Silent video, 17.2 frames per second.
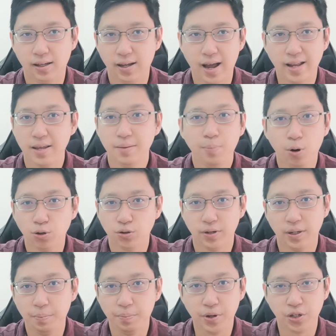any
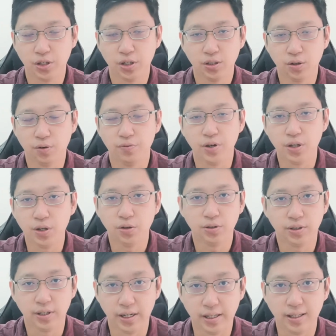post, either pictures or
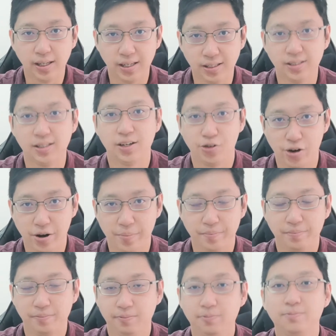videos in
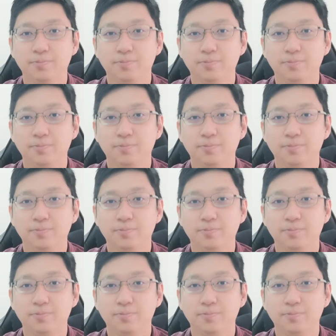Instagram.